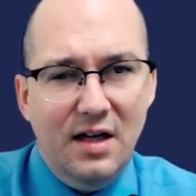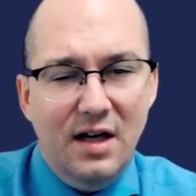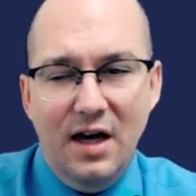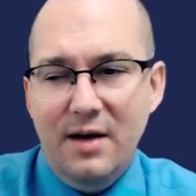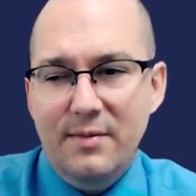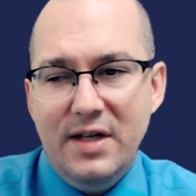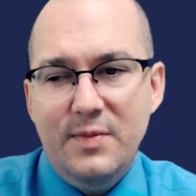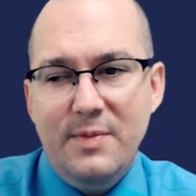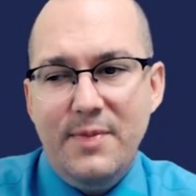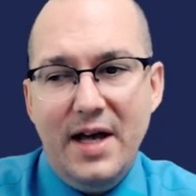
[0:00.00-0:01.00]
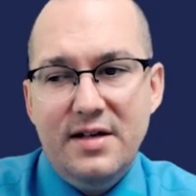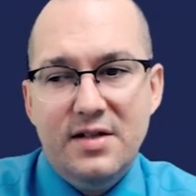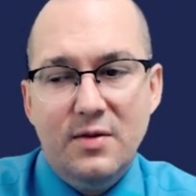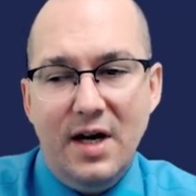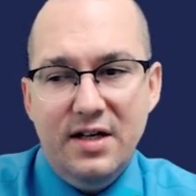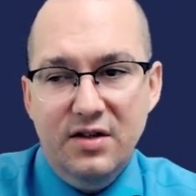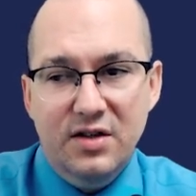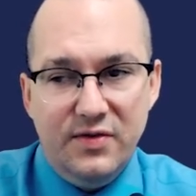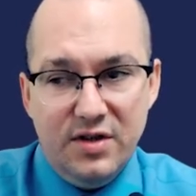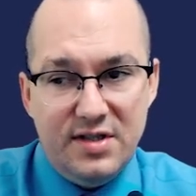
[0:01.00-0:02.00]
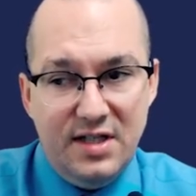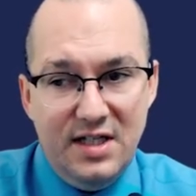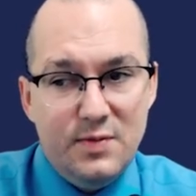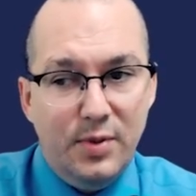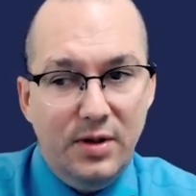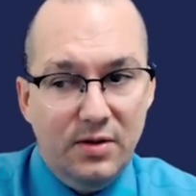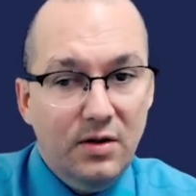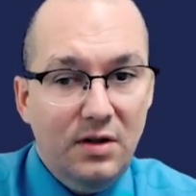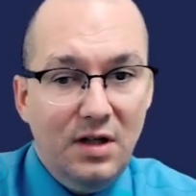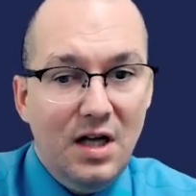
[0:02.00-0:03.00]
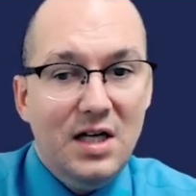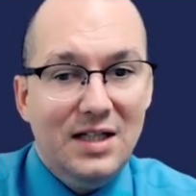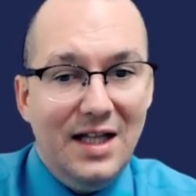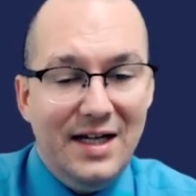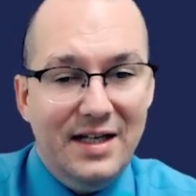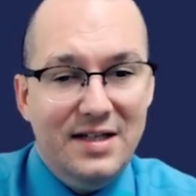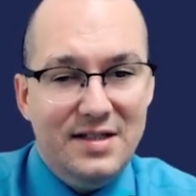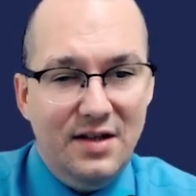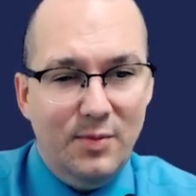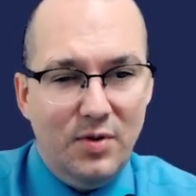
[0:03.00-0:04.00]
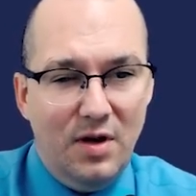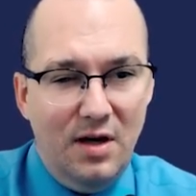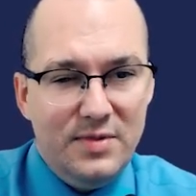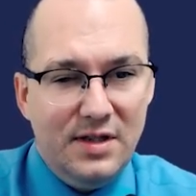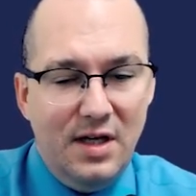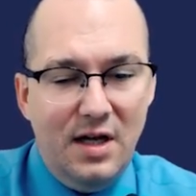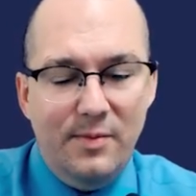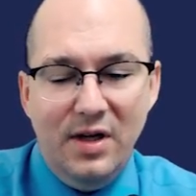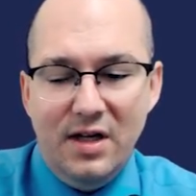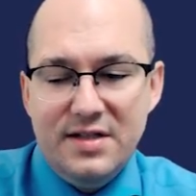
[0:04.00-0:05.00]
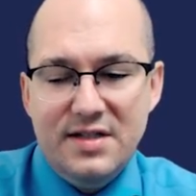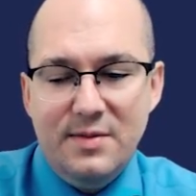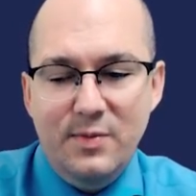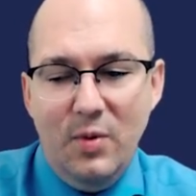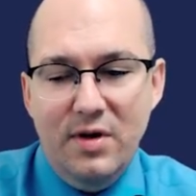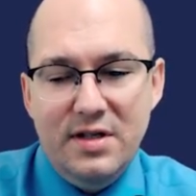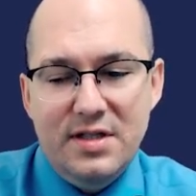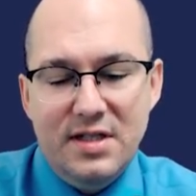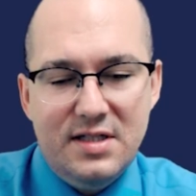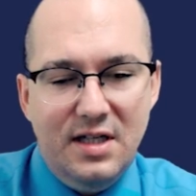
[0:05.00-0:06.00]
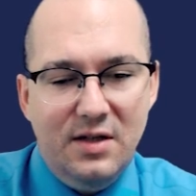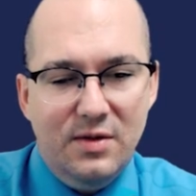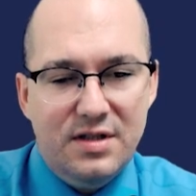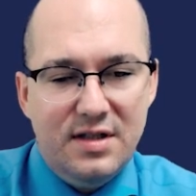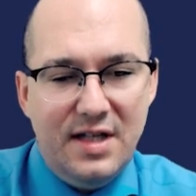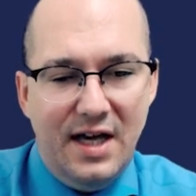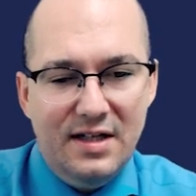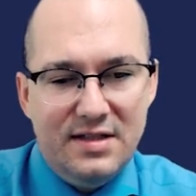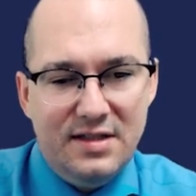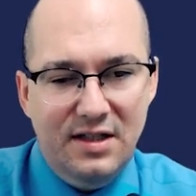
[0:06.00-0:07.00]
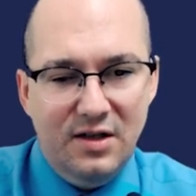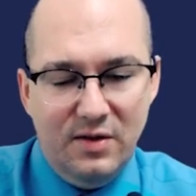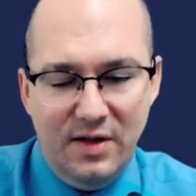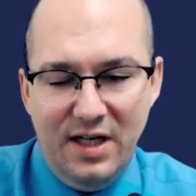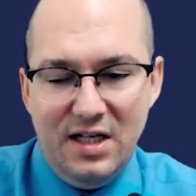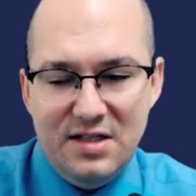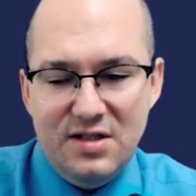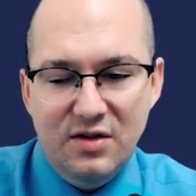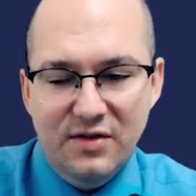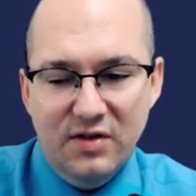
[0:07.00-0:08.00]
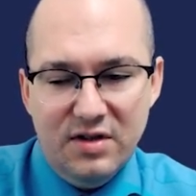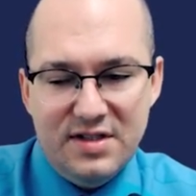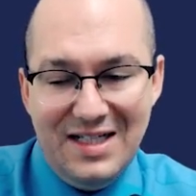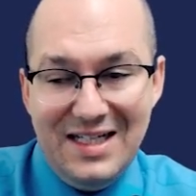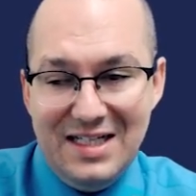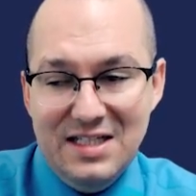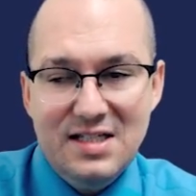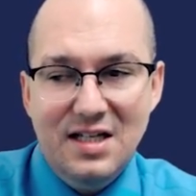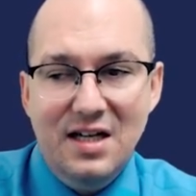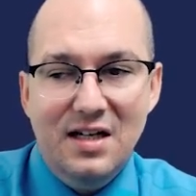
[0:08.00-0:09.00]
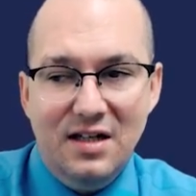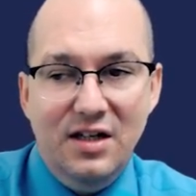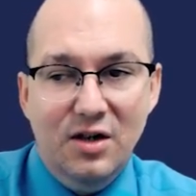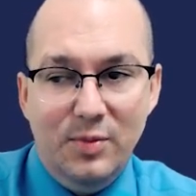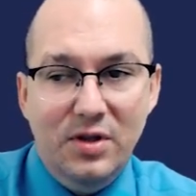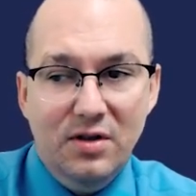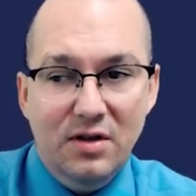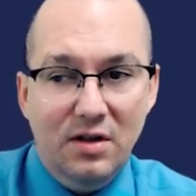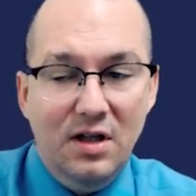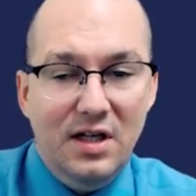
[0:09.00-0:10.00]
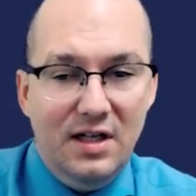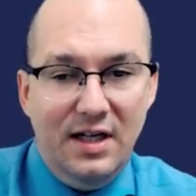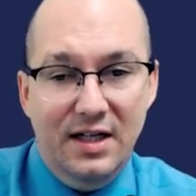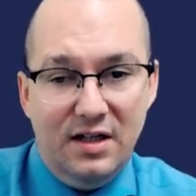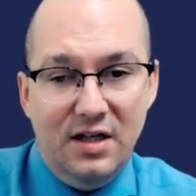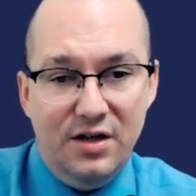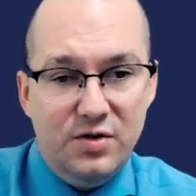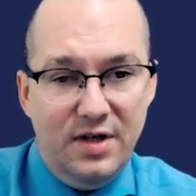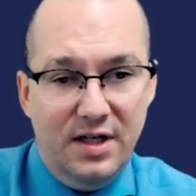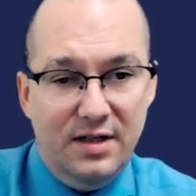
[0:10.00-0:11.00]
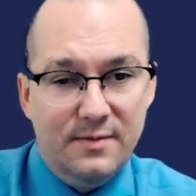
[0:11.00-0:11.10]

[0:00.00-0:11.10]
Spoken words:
it'd be better to write universities, plural, like it is in the prompt, because it's important to distinguish that, it is universities, plural, in a country.